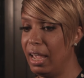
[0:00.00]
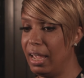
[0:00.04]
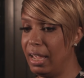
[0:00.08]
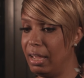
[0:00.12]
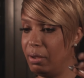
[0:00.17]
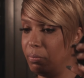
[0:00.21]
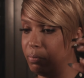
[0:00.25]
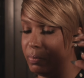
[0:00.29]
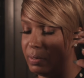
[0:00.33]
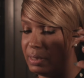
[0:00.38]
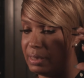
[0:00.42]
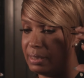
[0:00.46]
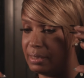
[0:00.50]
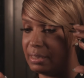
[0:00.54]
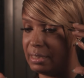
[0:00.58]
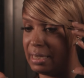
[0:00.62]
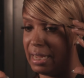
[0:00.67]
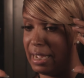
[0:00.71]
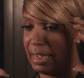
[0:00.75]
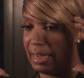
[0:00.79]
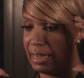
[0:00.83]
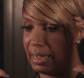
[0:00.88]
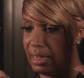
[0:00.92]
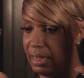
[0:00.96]
it was
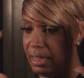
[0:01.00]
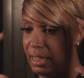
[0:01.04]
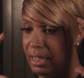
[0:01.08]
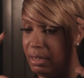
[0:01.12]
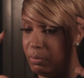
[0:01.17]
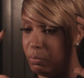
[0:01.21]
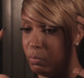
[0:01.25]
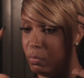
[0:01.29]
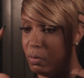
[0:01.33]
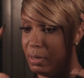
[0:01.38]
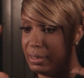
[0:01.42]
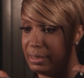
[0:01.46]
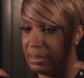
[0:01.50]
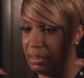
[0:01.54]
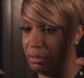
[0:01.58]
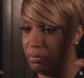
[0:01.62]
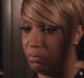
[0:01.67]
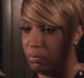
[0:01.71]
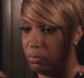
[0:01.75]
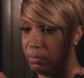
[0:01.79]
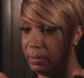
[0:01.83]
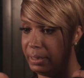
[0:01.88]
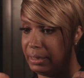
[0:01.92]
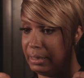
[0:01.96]
like it wasn't
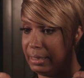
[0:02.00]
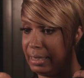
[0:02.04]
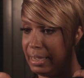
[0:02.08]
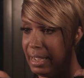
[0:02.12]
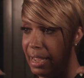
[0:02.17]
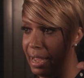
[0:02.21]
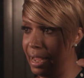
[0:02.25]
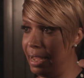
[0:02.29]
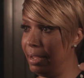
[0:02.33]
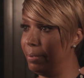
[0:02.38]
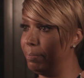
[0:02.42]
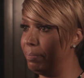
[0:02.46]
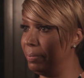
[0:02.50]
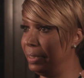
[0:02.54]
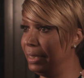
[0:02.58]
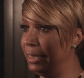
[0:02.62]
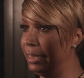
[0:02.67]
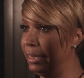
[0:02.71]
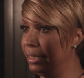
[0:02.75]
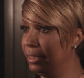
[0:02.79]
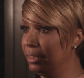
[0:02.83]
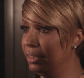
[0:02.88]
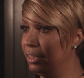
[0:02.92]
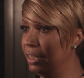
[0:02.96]
really
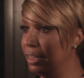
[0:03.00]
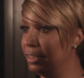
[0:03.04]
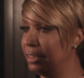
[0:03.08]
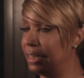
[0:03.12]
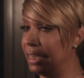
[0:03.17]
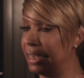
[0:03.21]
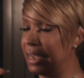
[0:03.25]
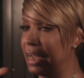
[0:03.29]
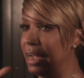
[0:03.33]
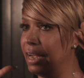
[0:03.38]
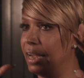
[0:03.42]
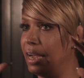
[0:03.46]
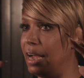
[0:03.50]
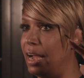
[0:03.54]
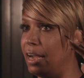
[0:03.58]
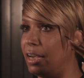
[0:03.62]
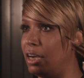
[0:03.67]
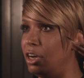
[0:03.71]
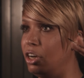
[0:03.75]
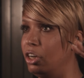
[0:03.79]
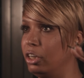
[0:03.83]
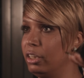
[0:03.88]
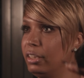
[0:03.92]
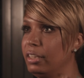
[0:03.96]
happening. Like I
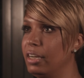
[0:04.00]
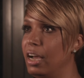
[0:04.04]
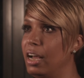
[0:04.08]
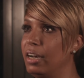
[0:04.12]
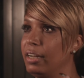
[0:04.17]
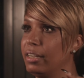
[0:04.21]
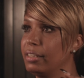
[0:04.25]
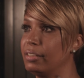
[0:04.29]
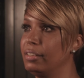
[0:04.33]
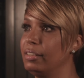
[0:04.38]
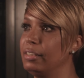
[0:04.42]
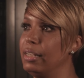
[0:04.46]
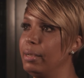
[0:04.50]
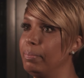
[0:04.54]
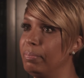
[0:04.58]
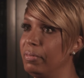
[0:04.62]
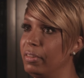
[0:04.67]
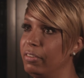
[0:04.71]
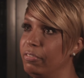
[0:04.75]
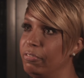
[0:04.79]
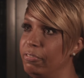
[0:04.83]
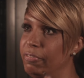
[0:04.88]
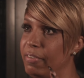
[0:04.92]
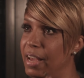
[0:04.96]
could not
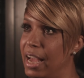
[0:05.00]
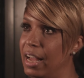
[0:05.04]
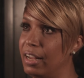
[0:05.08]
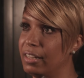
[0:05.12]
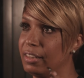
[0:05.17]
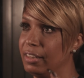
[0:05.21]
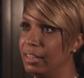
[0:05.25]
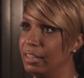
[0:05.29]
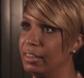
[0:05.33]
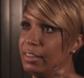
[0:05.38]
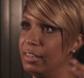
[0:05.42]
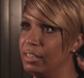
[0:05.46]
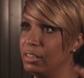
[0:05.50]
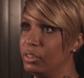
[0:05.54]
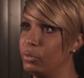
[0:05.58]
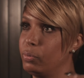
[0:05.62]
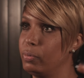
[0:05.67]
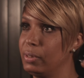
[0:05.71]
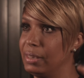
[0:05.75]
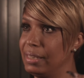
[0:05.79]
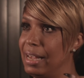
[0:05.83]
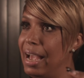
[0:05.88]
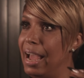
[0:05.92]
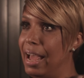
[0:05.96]
accept the fact that this
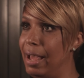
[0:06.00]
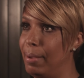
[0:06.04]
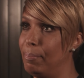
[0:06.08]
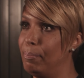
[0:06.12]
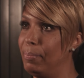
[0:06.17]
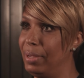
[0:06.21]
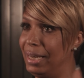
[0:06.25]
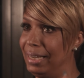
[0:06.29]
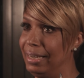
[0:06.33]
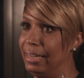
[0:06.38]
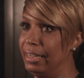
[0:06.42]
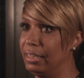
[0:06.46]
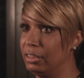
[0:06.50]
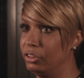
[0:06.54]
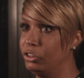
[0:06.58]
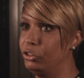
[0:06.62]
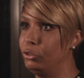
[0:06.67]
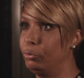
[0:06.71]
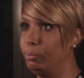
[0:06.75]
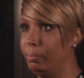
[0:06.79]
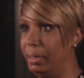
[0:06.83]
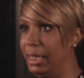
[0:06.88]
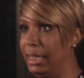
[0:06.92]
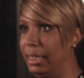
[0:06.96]
was happening
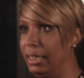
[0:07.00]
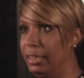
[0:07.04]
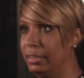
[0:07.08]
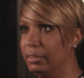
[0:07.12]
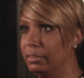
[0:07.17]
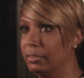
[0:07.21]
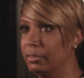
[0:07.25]
to me.